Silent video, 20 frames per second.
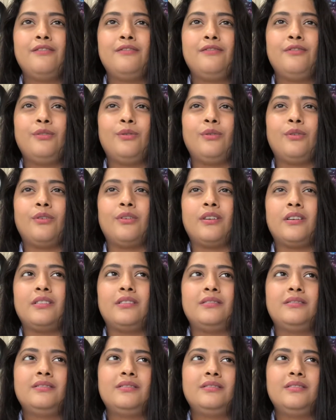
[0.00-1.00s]
for
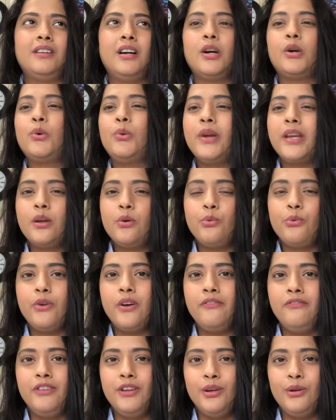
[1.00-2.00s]
a quick
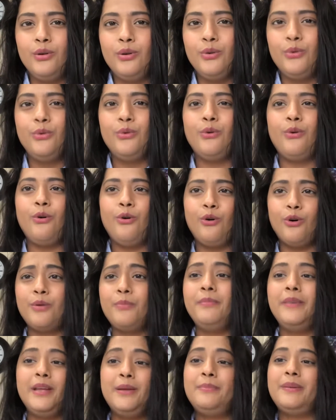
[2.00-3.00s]
review or
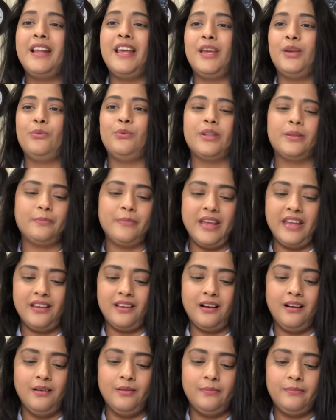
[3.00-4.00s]
me playing with
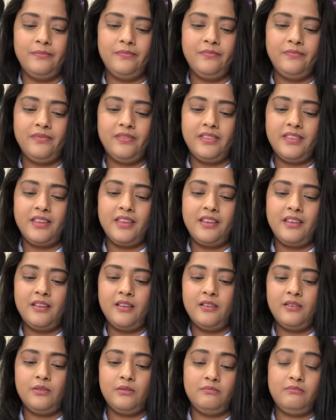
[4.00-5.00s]
makeup
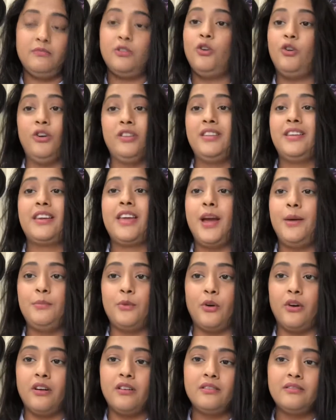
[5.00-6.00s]
on the
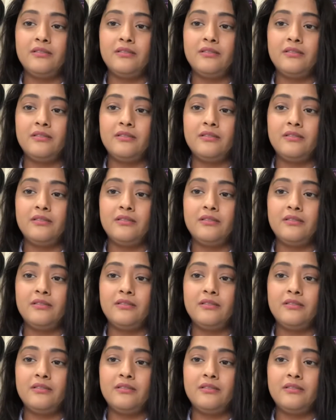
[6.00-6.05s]
camera.